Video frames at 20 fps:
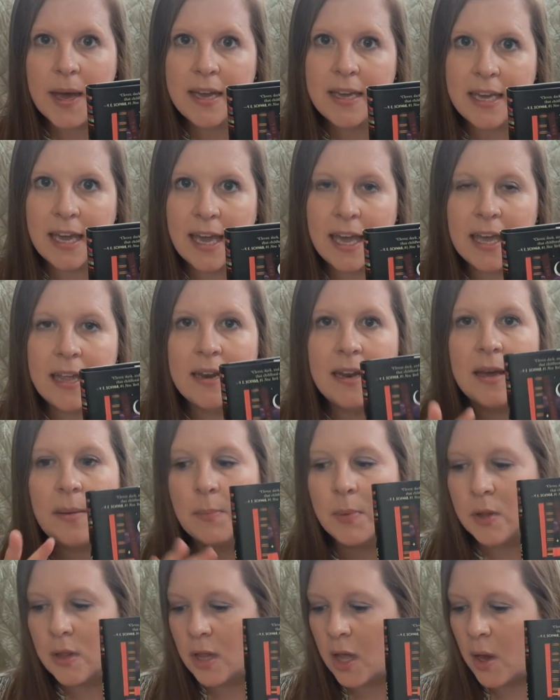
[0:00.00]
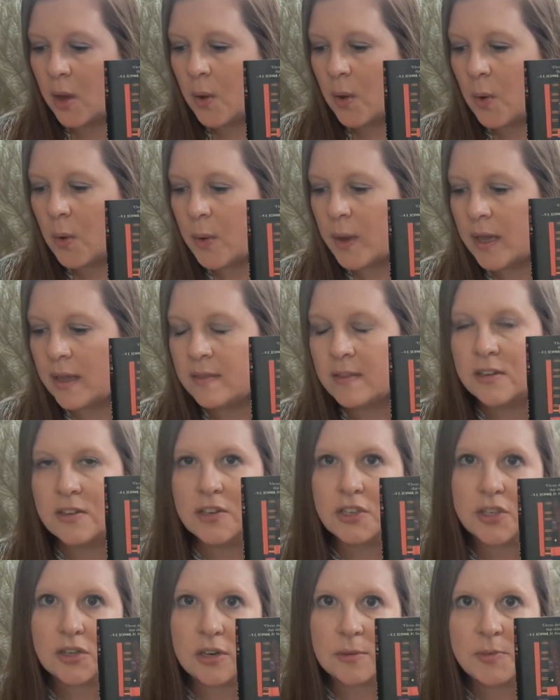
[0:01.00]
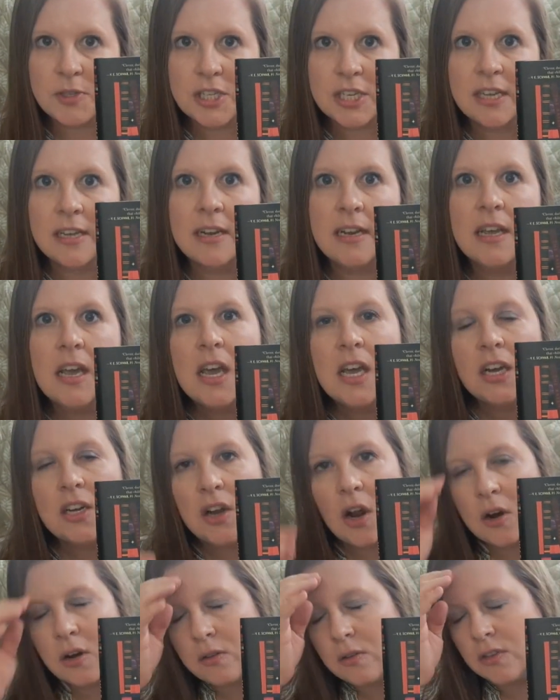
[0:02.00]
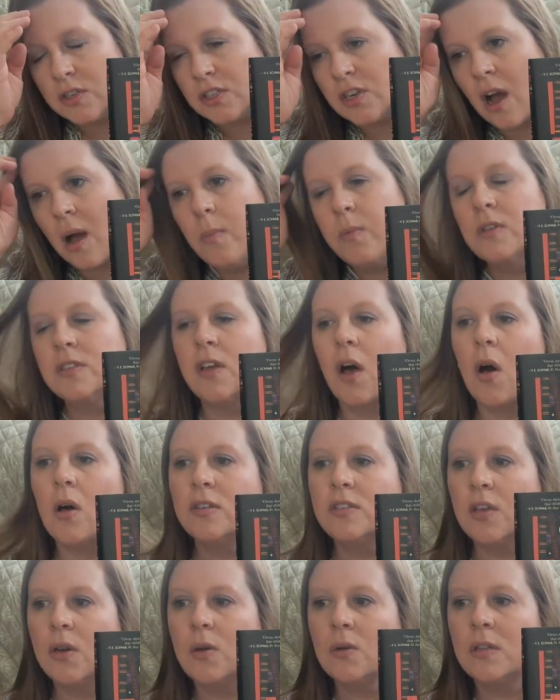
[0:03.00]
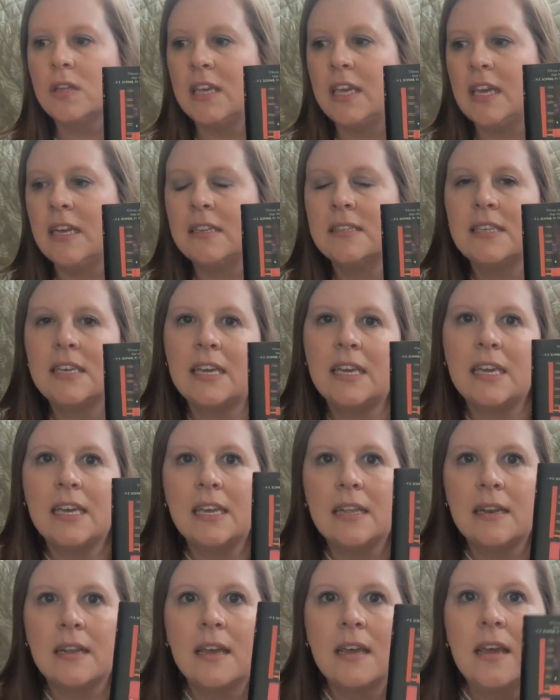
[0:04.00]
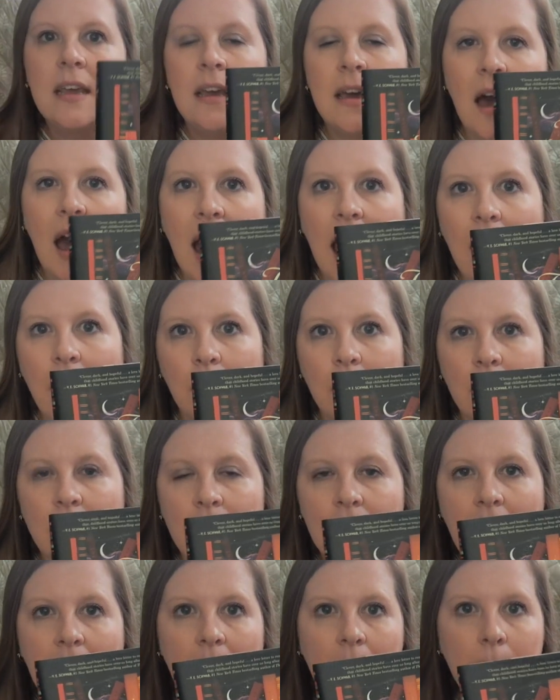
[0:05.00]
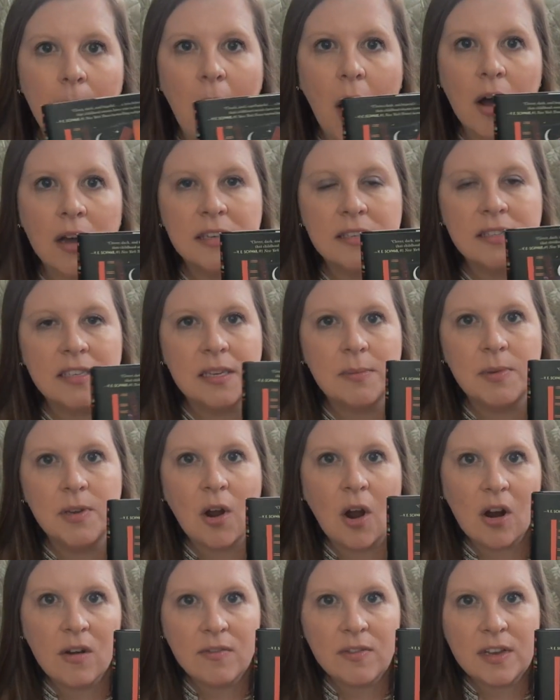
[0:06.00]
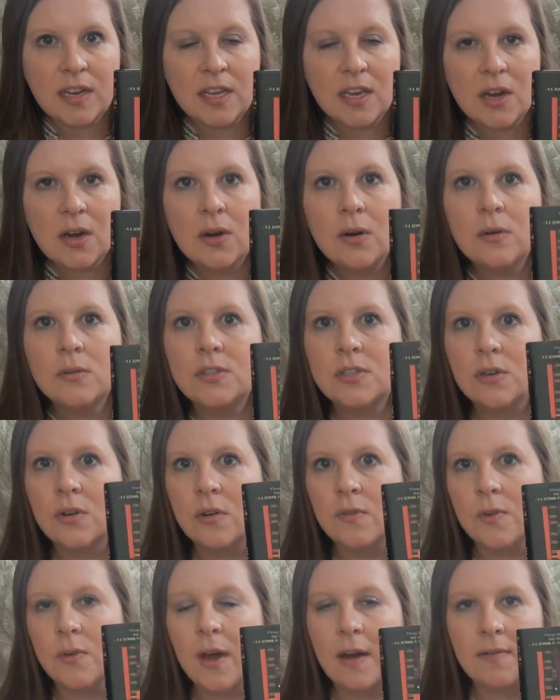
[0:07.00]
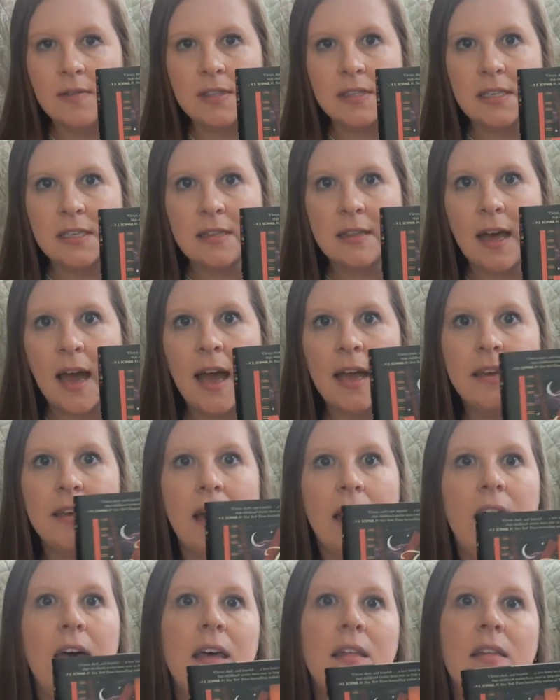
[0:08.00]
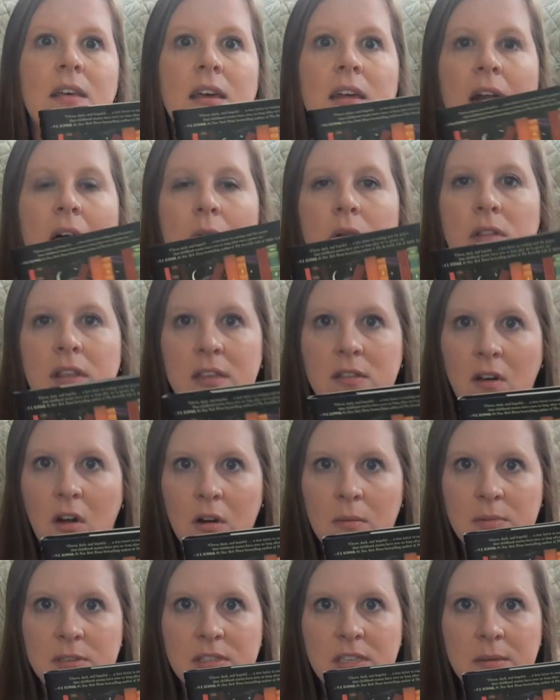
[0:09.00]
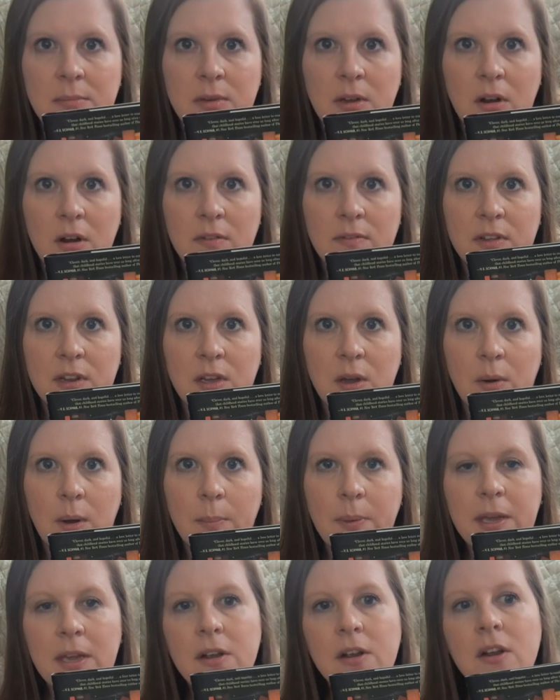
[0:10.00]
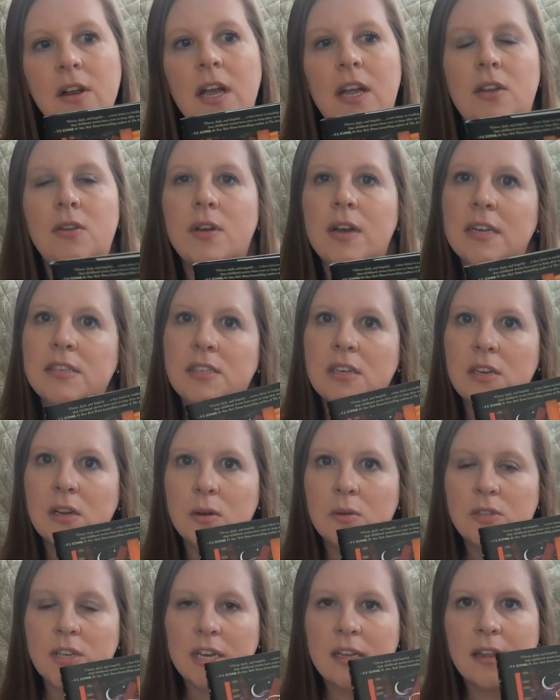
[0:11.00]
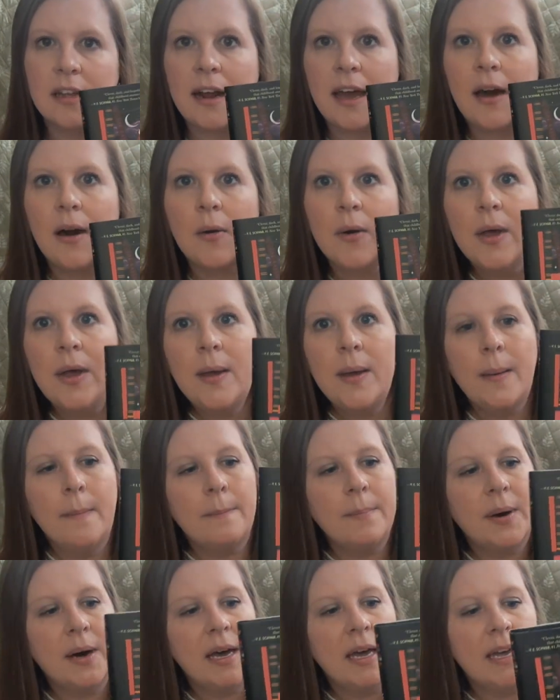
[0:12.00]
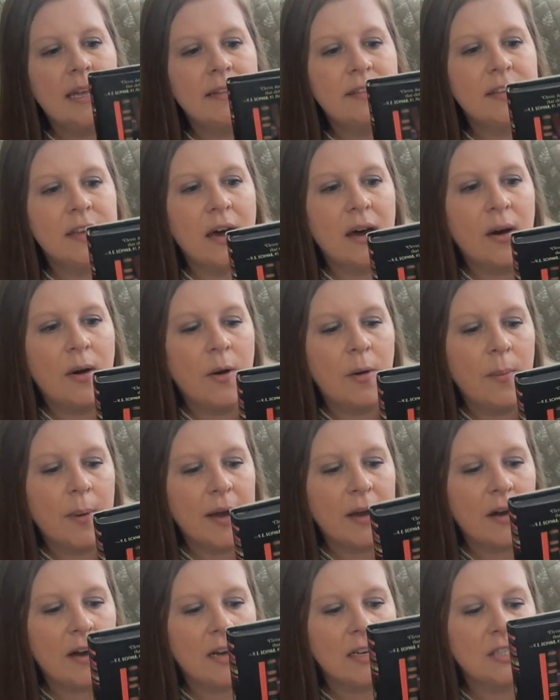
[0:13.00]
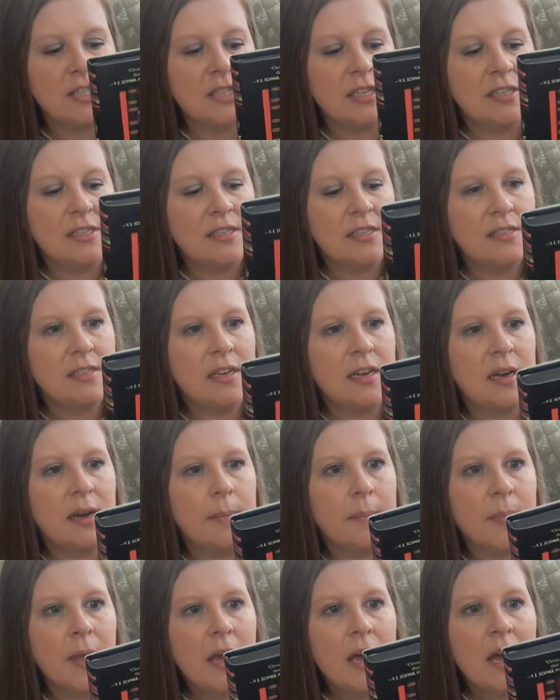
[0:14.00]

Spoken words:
again below in the description. Her shop was also linked in our August TBR video. So if you haven't seen that yet, then I'll link the August TBR video up here and you guys can go check that out. But oh my gosh, this is an